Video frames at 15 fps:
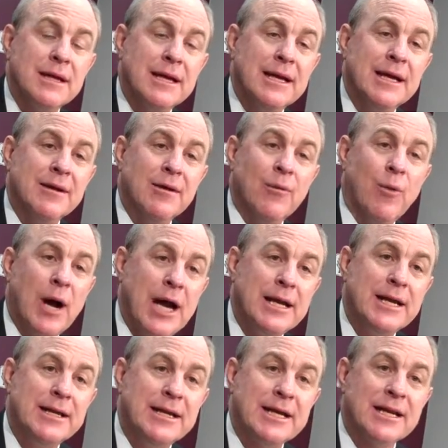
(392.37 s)
And why
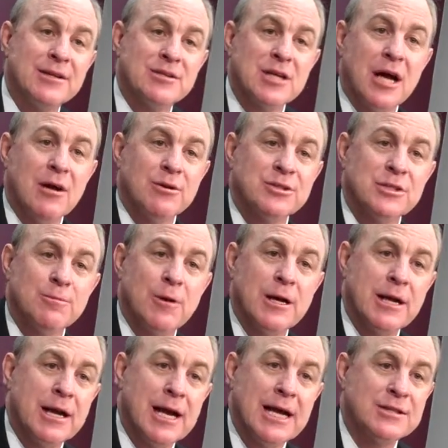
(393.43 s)
didn't he get a scholarship
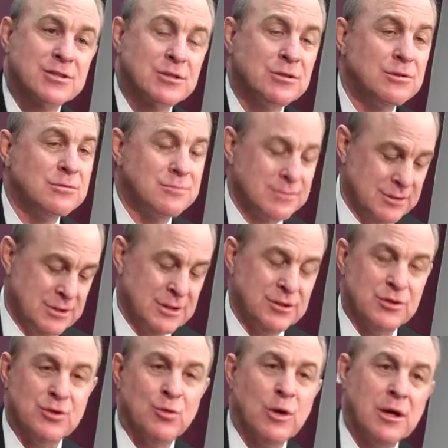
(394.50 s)
right out of high school?
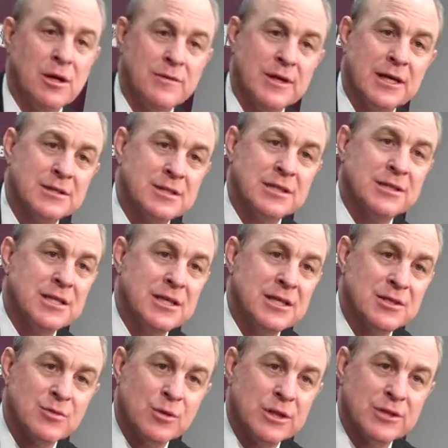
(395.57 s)
Didn't do well in the SAT
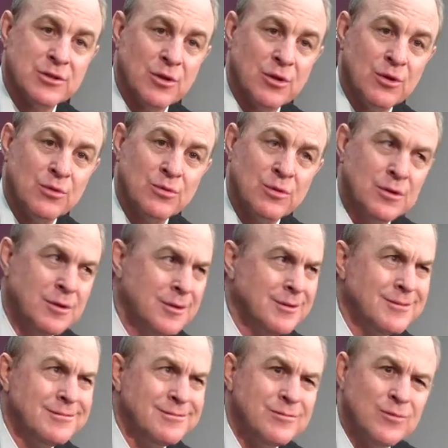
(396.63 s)
is what he told,
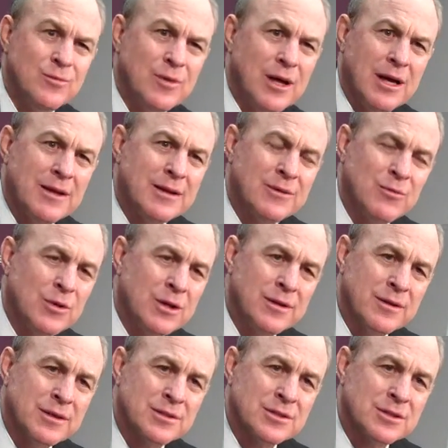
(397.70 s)
I think, one
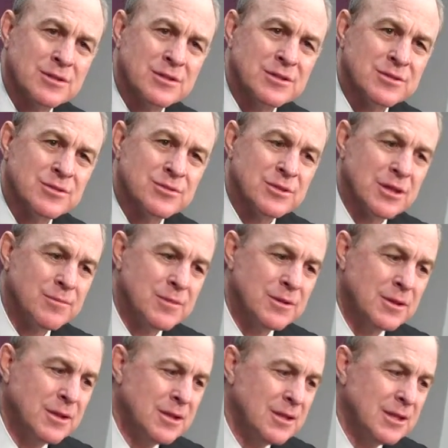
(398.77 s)
of the assistants or something.
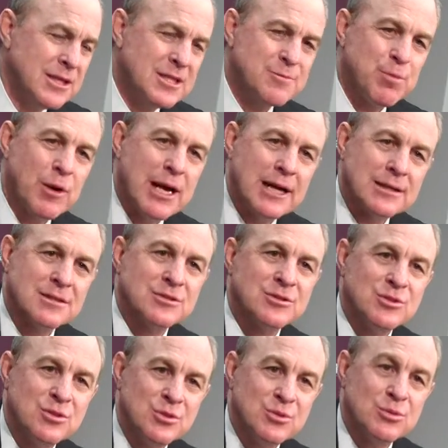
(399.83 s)
He's
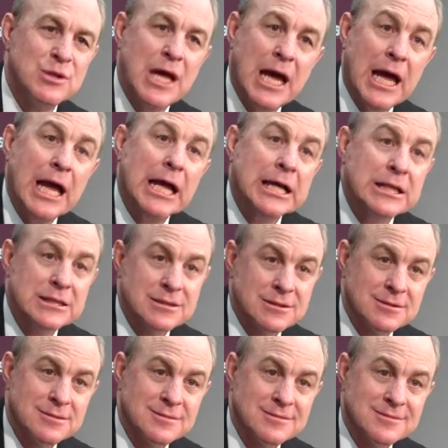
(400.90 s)
practiced 2
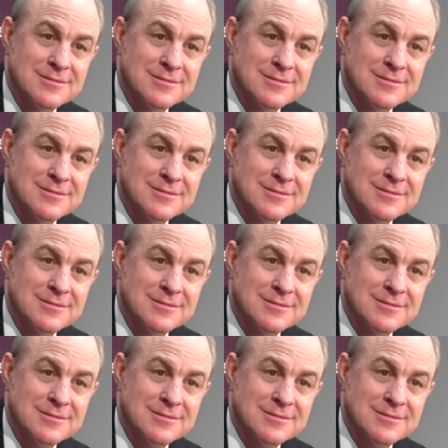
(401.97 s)
days.